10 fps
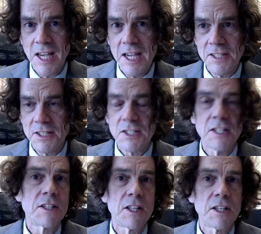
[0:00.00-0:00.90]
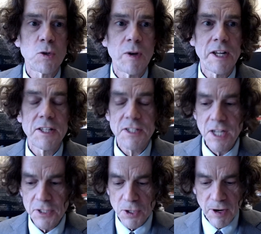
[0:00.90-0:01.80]
and tightens into the 20th
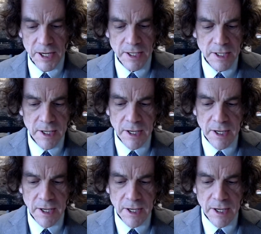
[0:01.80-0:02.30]
century,